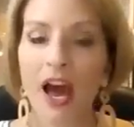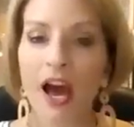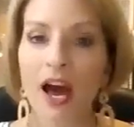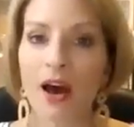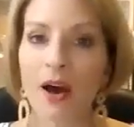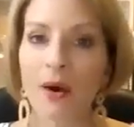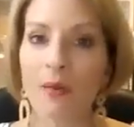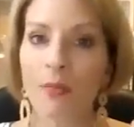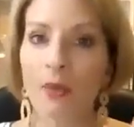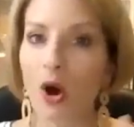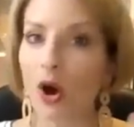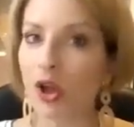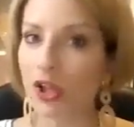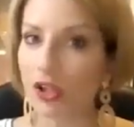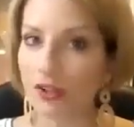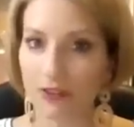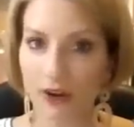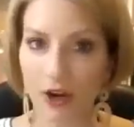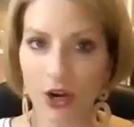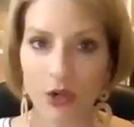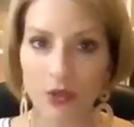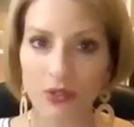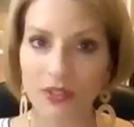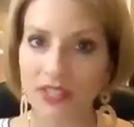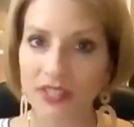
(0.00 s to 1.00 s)
All of
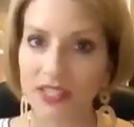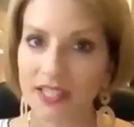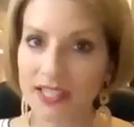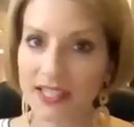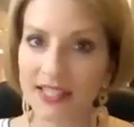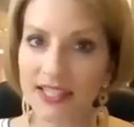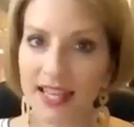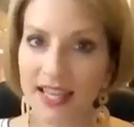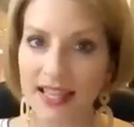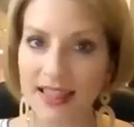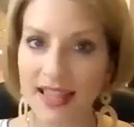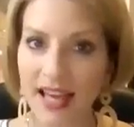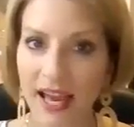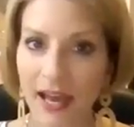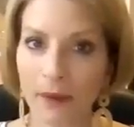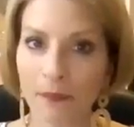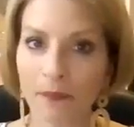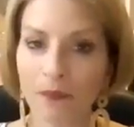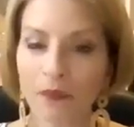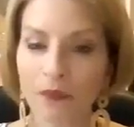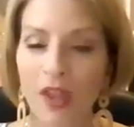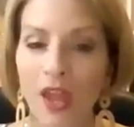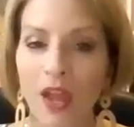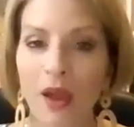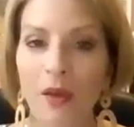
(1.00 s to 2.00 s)
our hostesses get that.
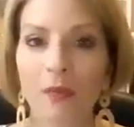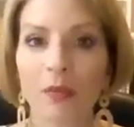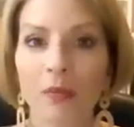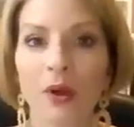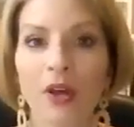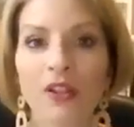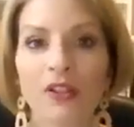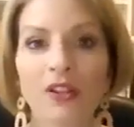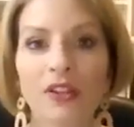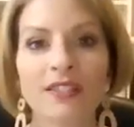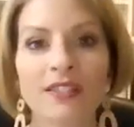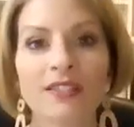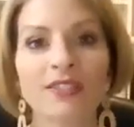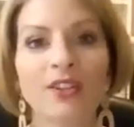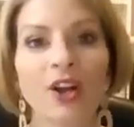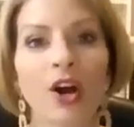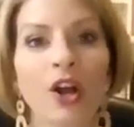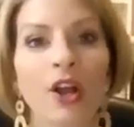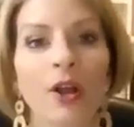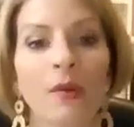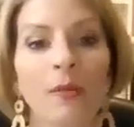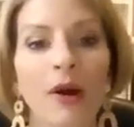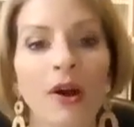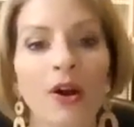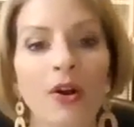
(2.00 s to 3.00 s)
But let's
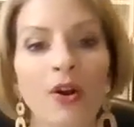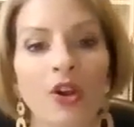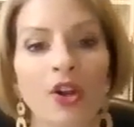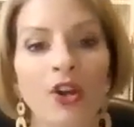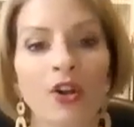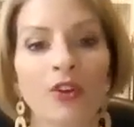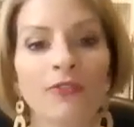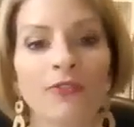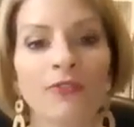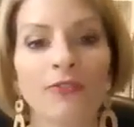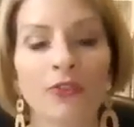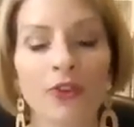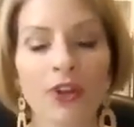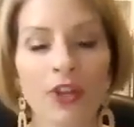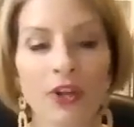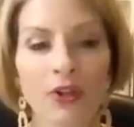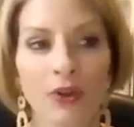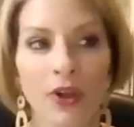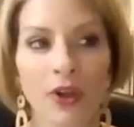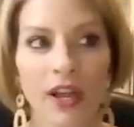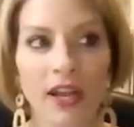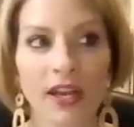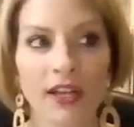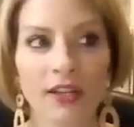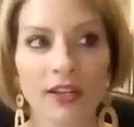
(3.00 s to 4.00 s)
talk about her free
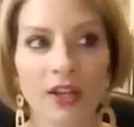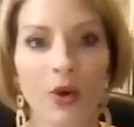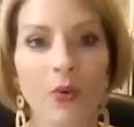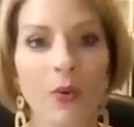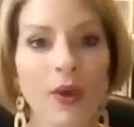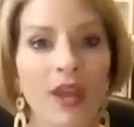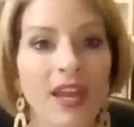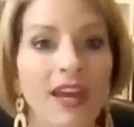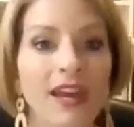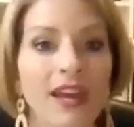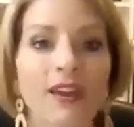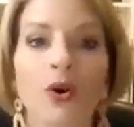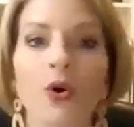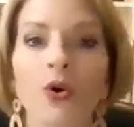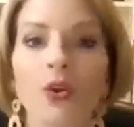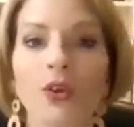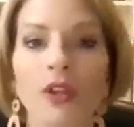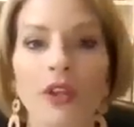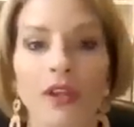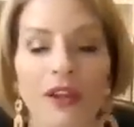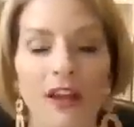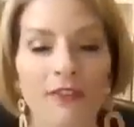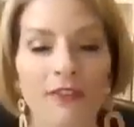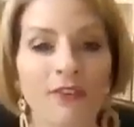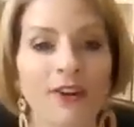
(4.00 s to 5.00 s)
credit. Oh, wait, and
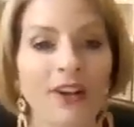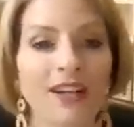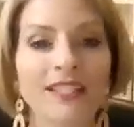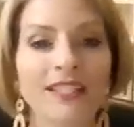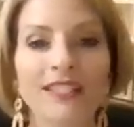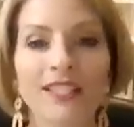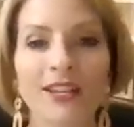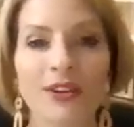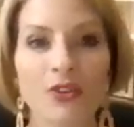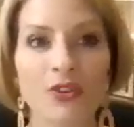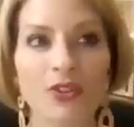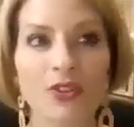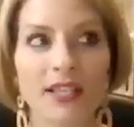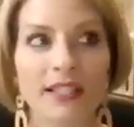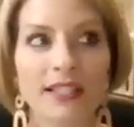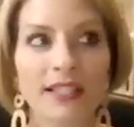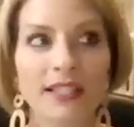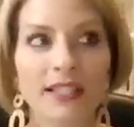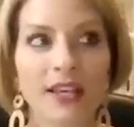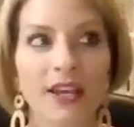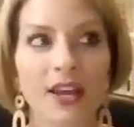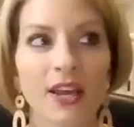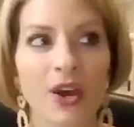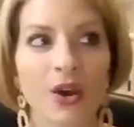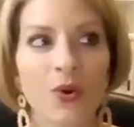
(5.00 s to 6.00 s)
hold on. I forgot to tell you
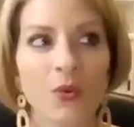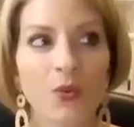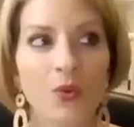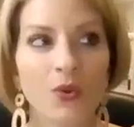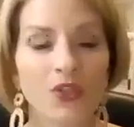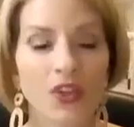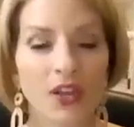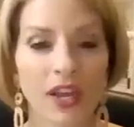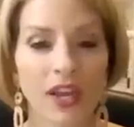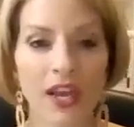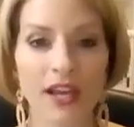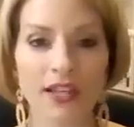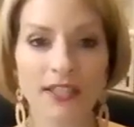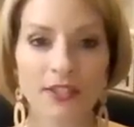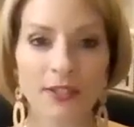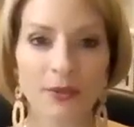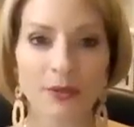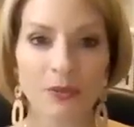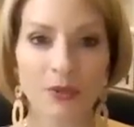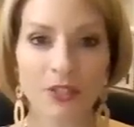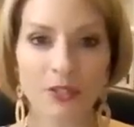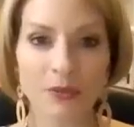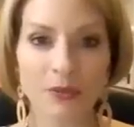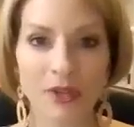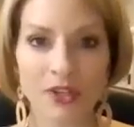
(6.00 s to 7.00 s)
this. With the
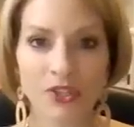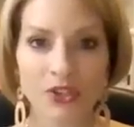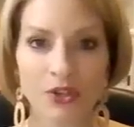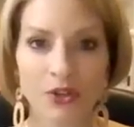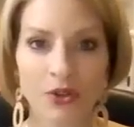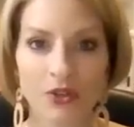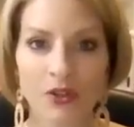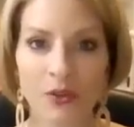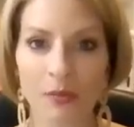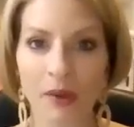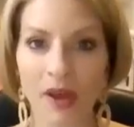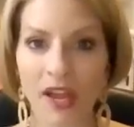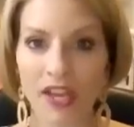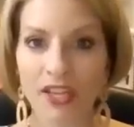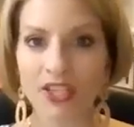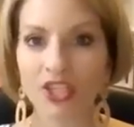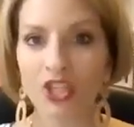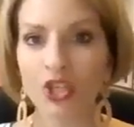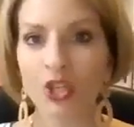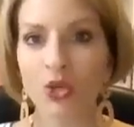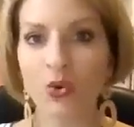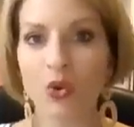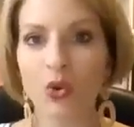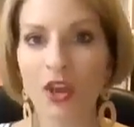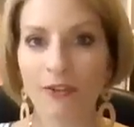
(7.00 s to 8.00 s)
customer special, the buy
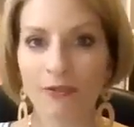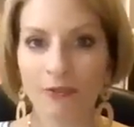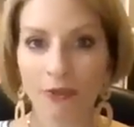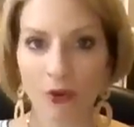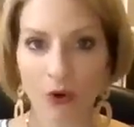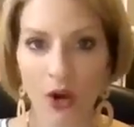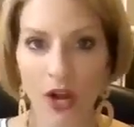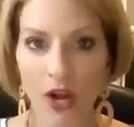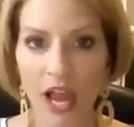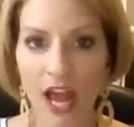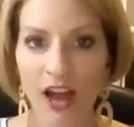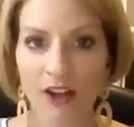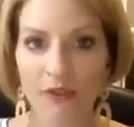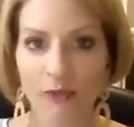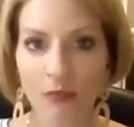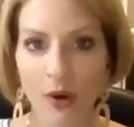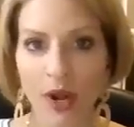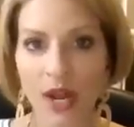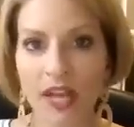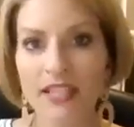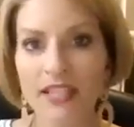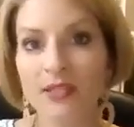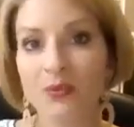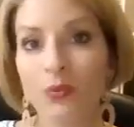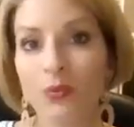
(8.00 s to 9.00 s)
2, get 4 at half
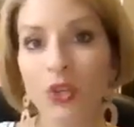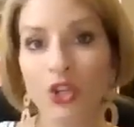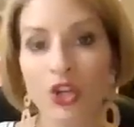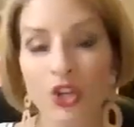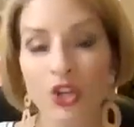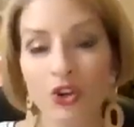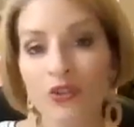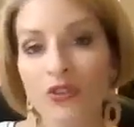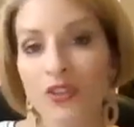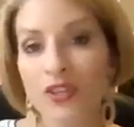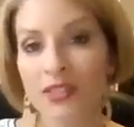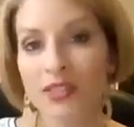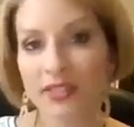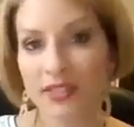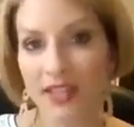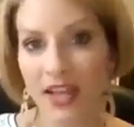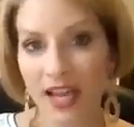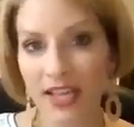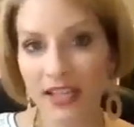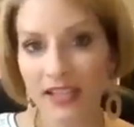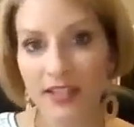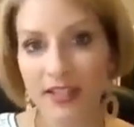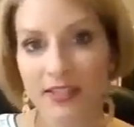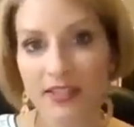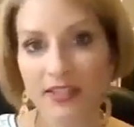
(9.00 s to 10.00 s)
price, when you're the
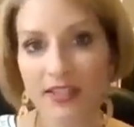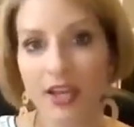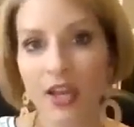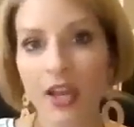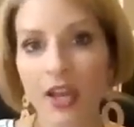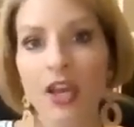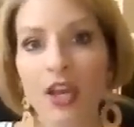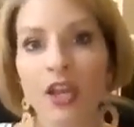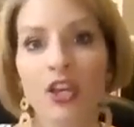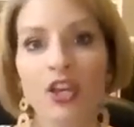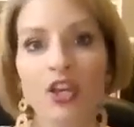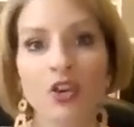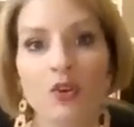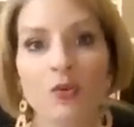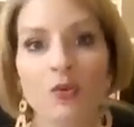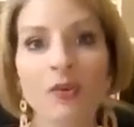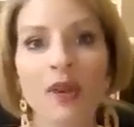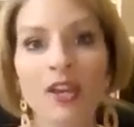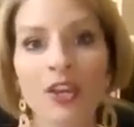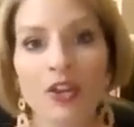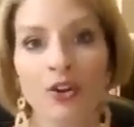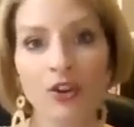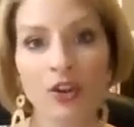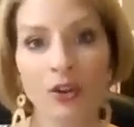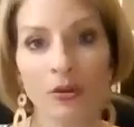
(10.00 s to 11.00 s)
stylist, you
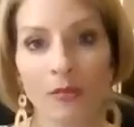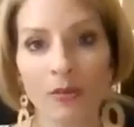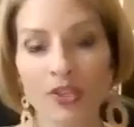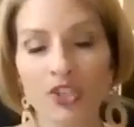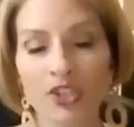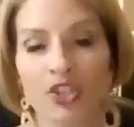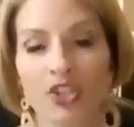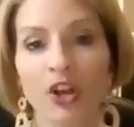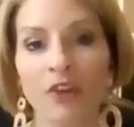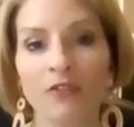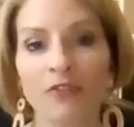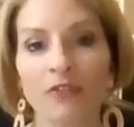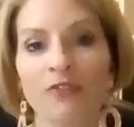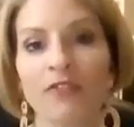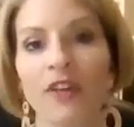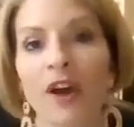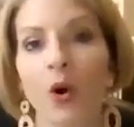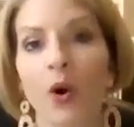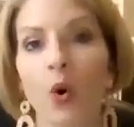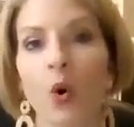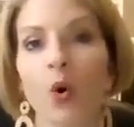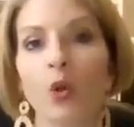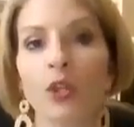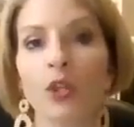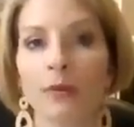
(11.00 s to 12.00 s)
make your commission off of
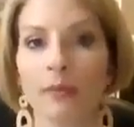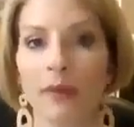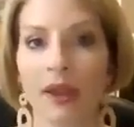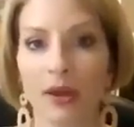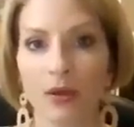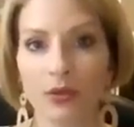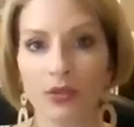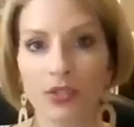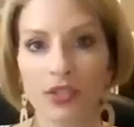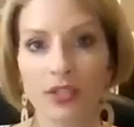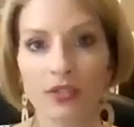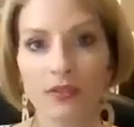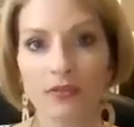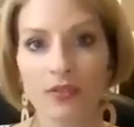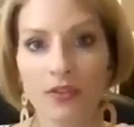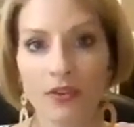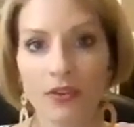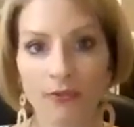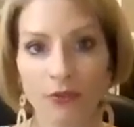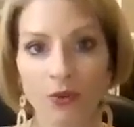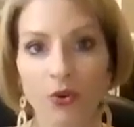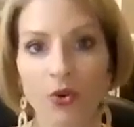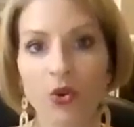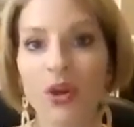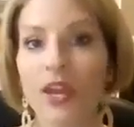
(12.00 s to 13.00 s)
that whole amount, the
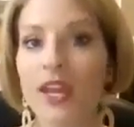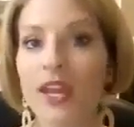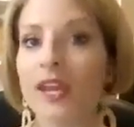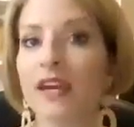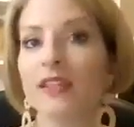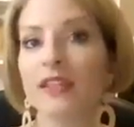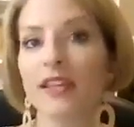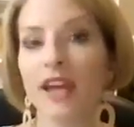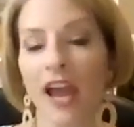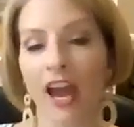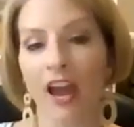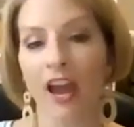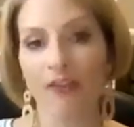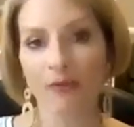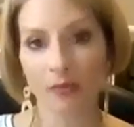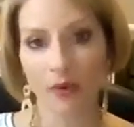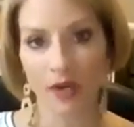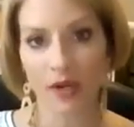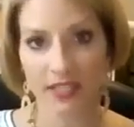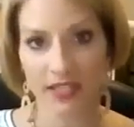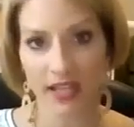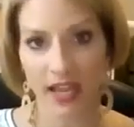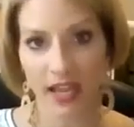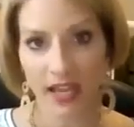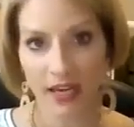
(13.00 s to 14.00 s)
full and the half
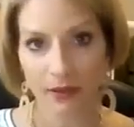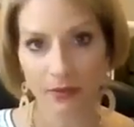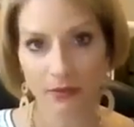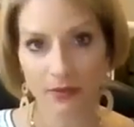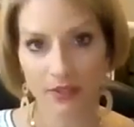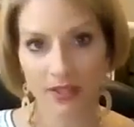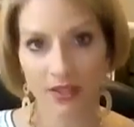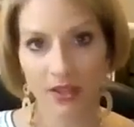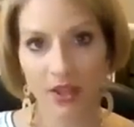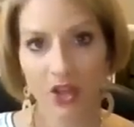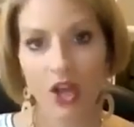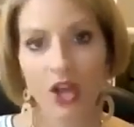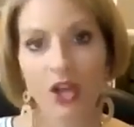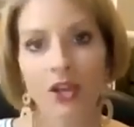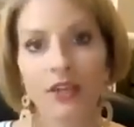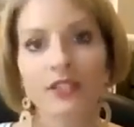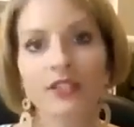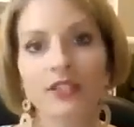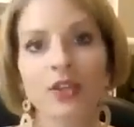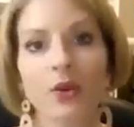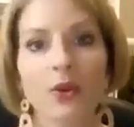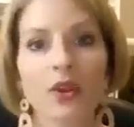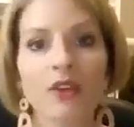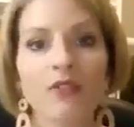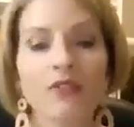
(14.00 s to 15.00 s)
price items.
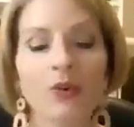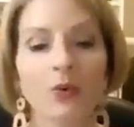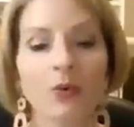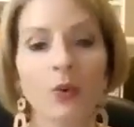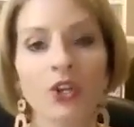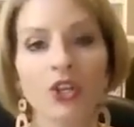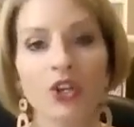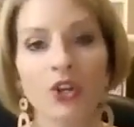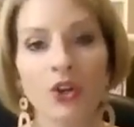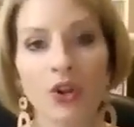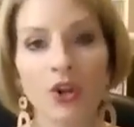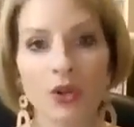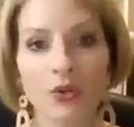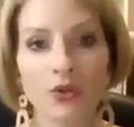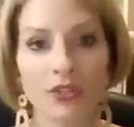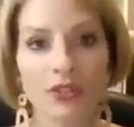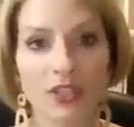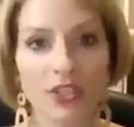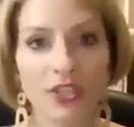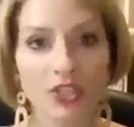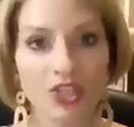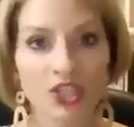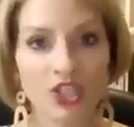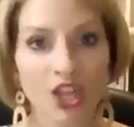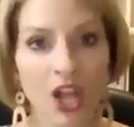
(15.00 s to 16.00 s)
So even when your
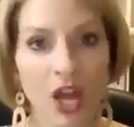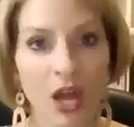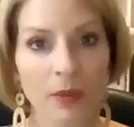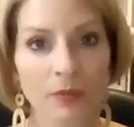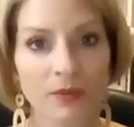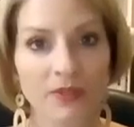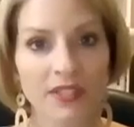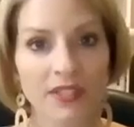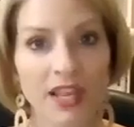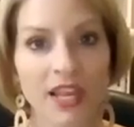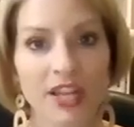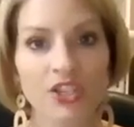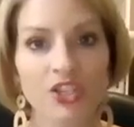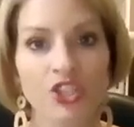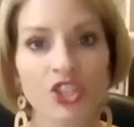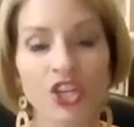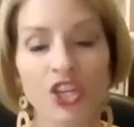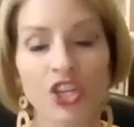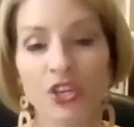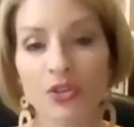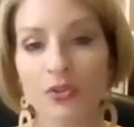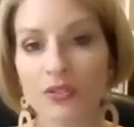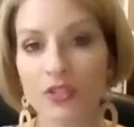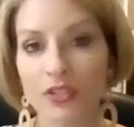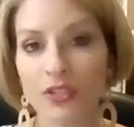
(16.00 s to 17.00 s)
hostess shops and
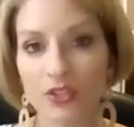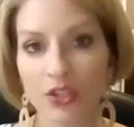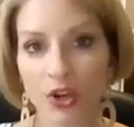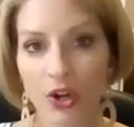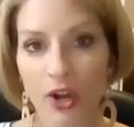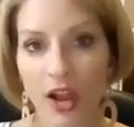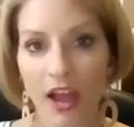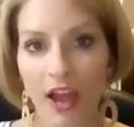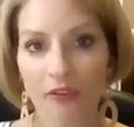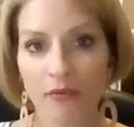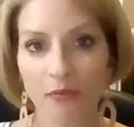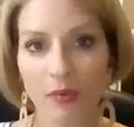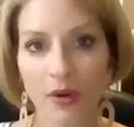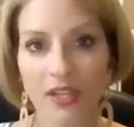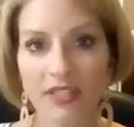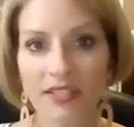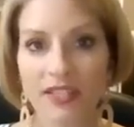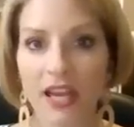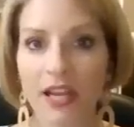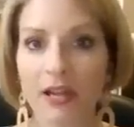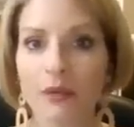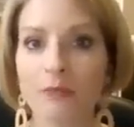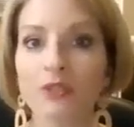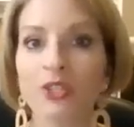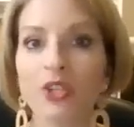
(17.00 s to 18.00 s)
she uses her half
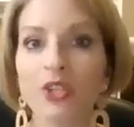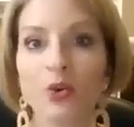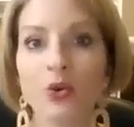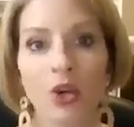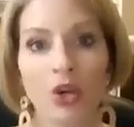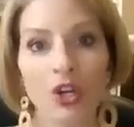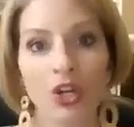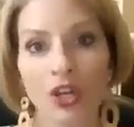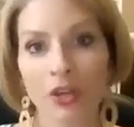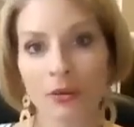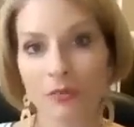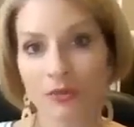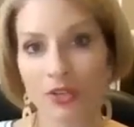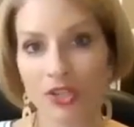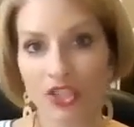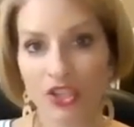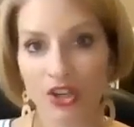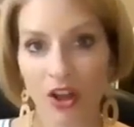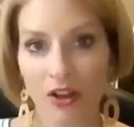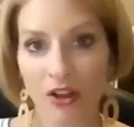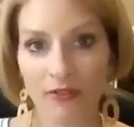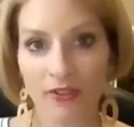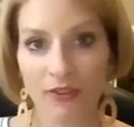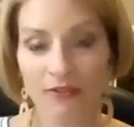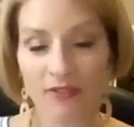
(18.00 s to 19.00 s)
price items, you earn
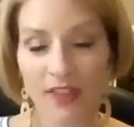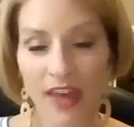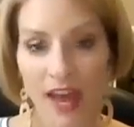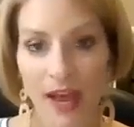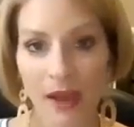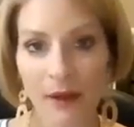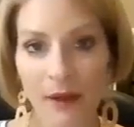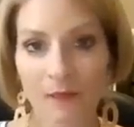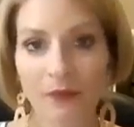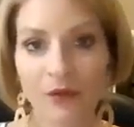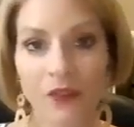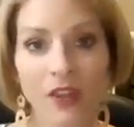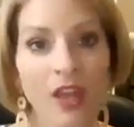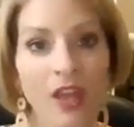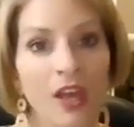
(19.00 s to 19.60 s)
commission off of that.